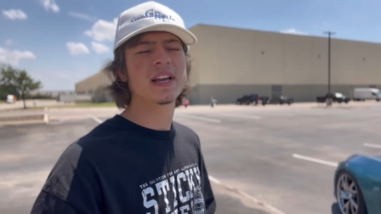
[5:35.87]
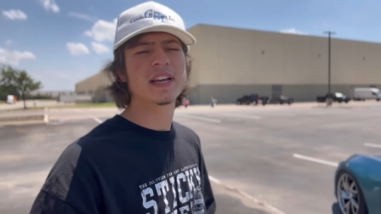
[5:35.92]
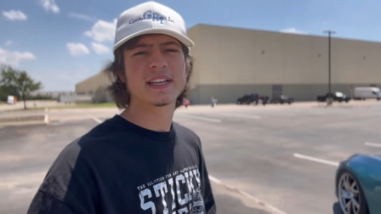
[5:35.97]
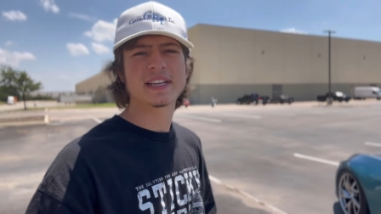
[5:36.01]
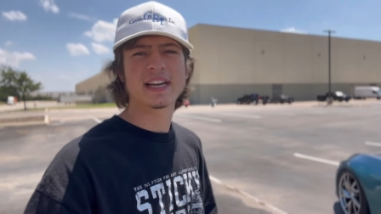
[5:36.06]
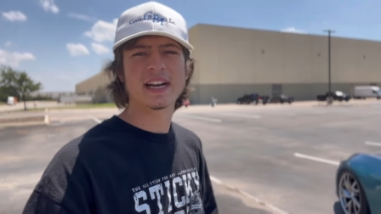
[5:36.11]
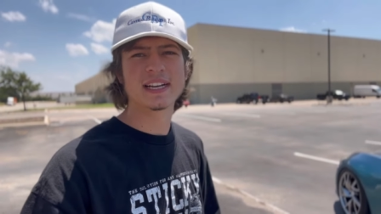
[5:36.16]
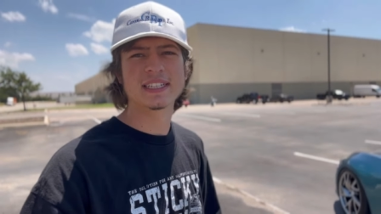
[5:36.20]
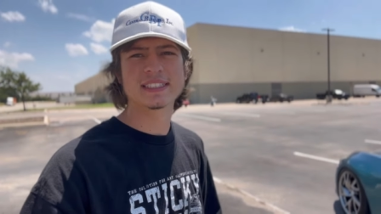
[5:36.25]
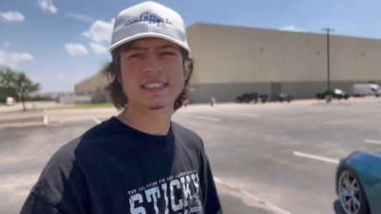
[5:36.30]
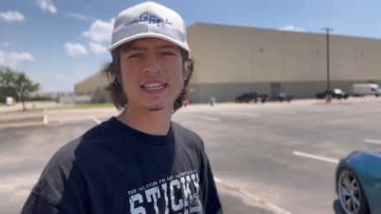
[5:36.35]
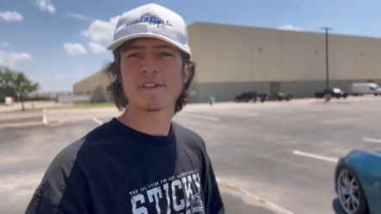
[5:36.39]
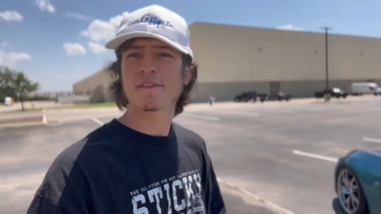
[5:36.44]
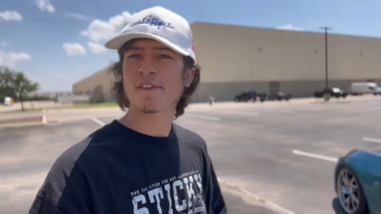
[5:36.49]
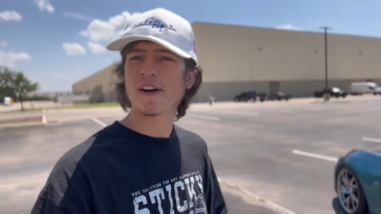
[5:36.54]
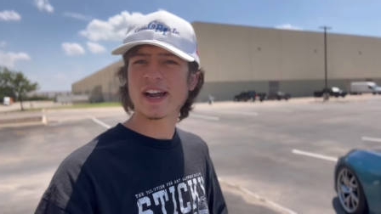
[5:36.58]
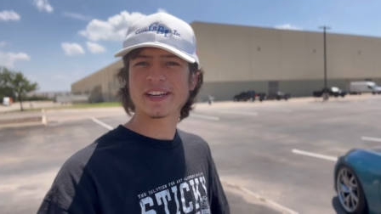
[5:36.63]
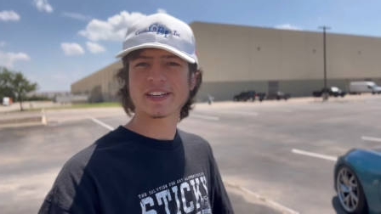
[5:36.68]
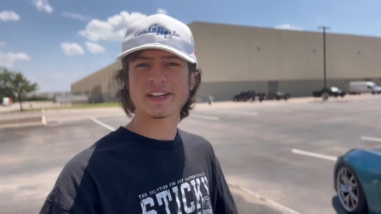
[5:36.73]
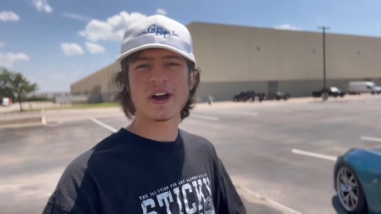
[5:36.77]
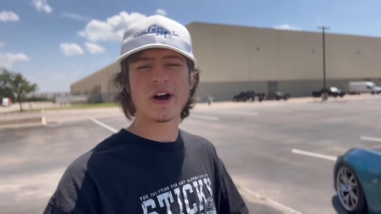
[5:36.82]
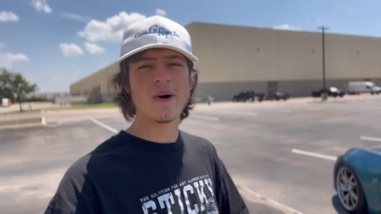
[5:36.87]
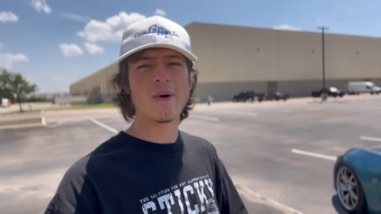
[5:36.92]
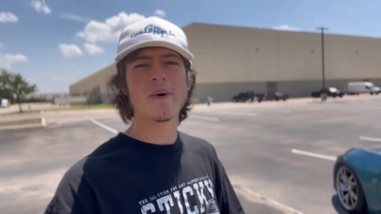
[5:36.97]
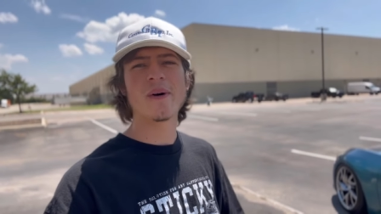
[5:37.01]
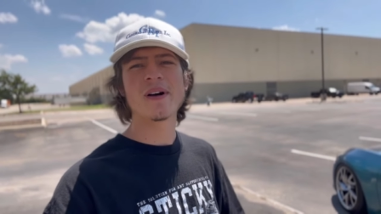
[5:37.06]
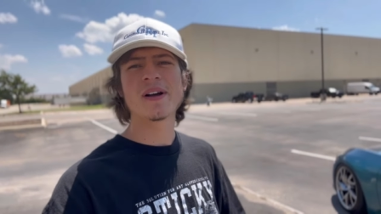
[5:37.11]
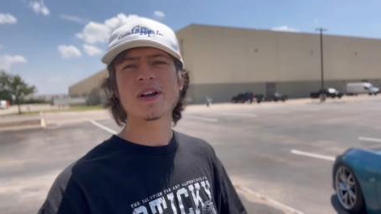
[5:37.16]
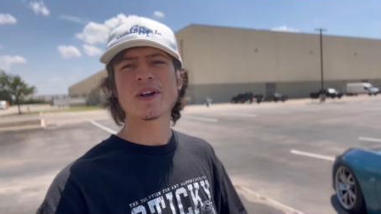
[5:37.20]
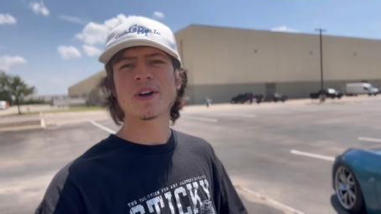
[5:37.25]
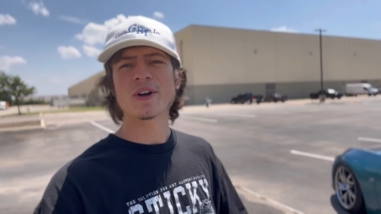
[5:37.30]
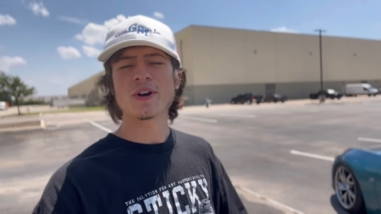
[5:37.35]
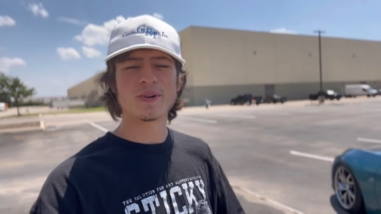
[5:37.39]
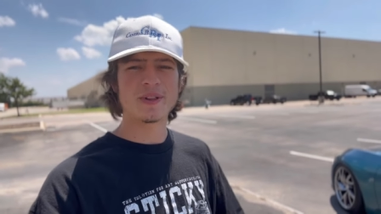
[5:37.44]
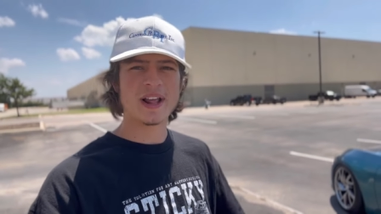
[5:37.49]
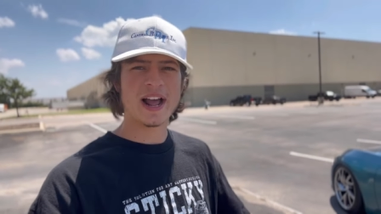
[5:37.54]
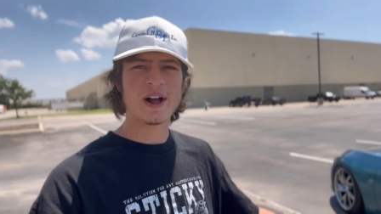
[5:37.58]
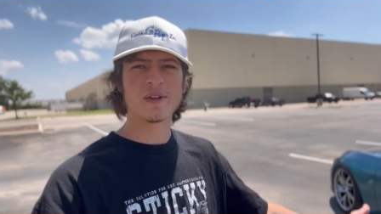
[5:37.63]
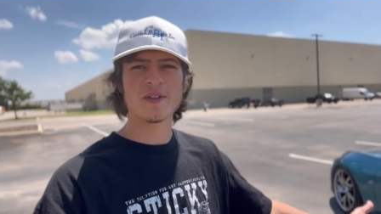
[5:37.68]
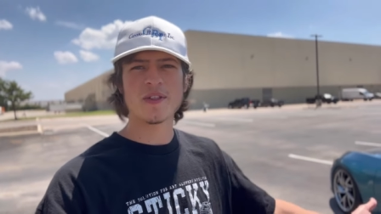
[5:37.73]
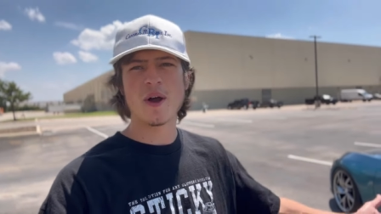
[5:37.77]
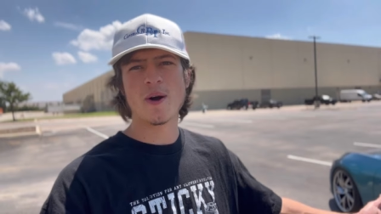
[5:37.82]
because if I don't, who the
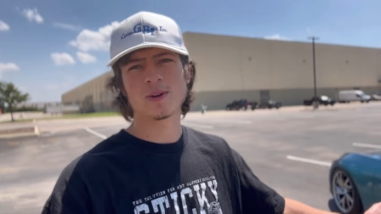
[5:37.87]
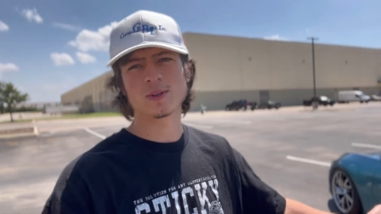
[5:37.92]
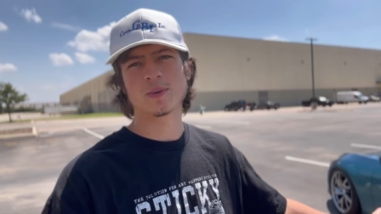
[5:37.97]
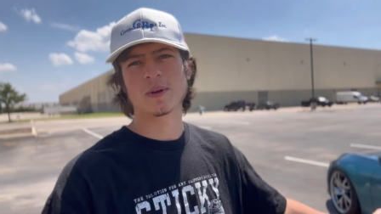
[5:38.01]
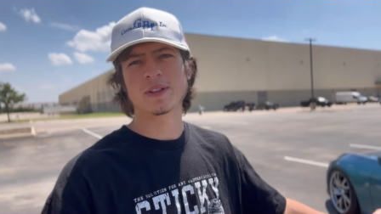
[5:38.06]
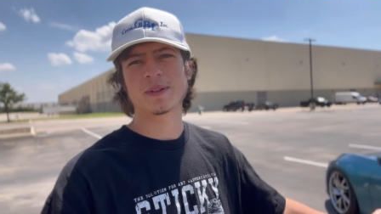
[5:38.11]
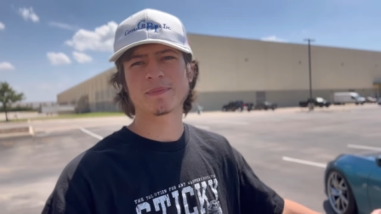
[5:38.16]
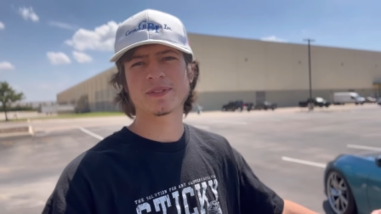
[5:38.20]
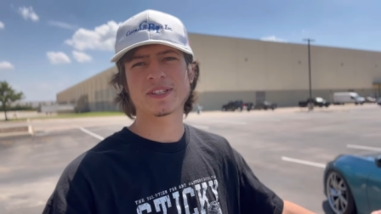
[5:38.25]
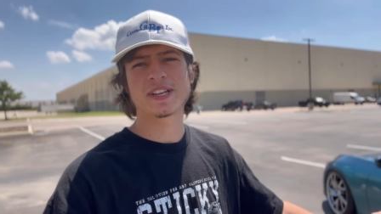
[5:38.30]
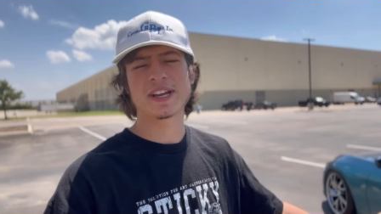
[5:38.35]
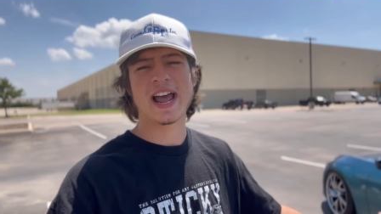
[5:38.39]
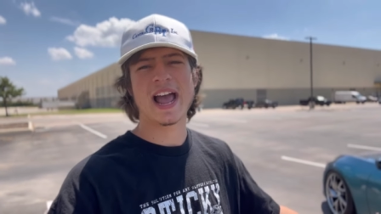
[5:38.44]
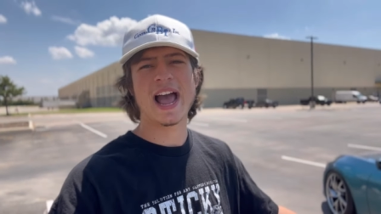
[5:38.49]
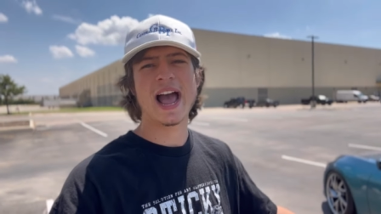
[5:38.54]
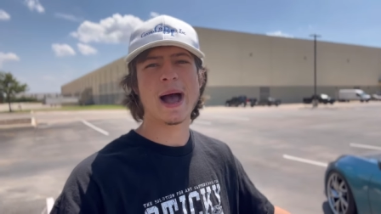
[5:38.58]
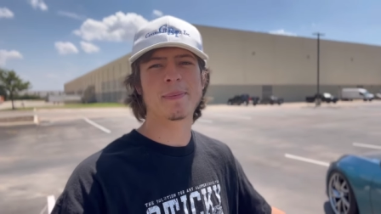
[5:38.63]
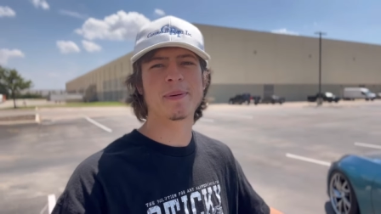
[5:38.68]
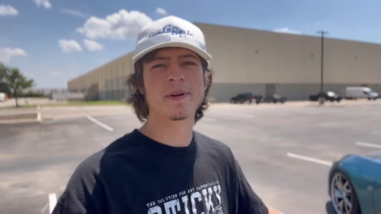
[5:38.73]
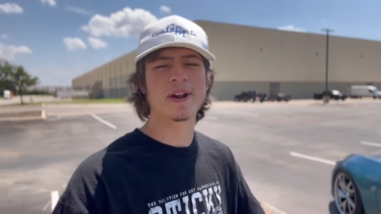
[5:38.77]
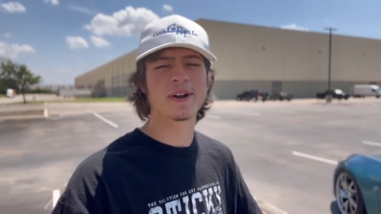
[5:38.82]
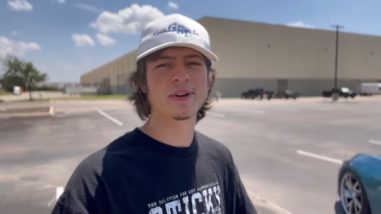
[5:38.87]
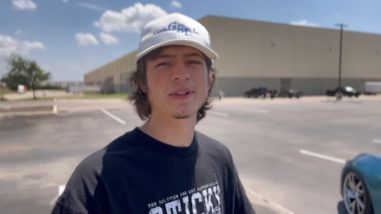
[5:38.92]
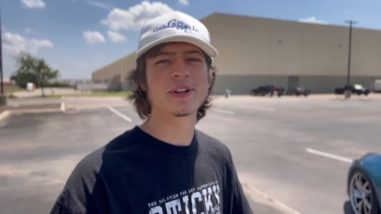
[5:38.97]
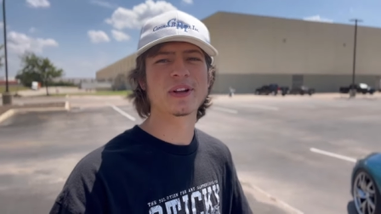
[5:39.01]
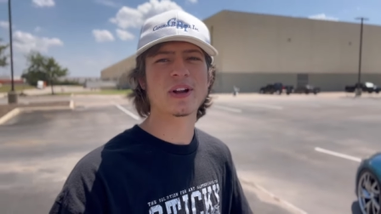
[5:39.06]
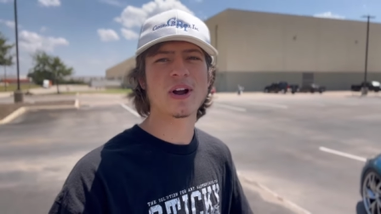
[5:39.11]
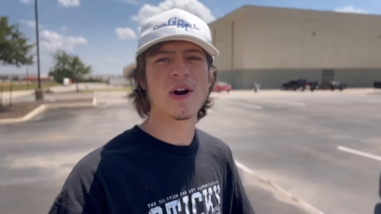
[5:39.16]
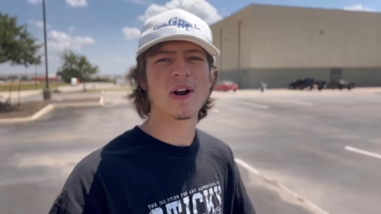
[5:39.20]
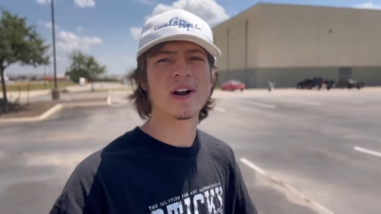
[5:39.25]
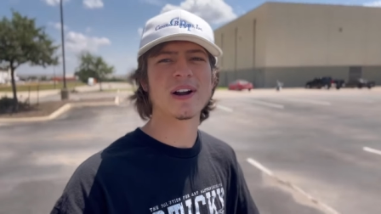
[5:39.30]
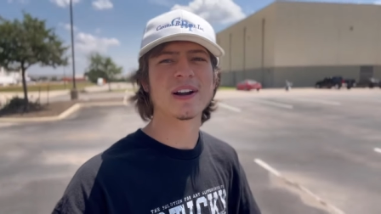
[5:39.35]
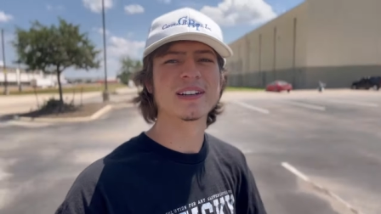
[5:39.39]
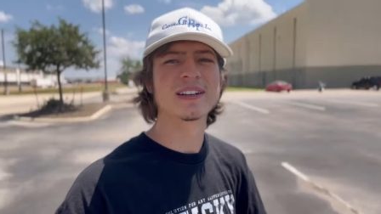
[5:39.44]
hell knows what's gonna happen under the car.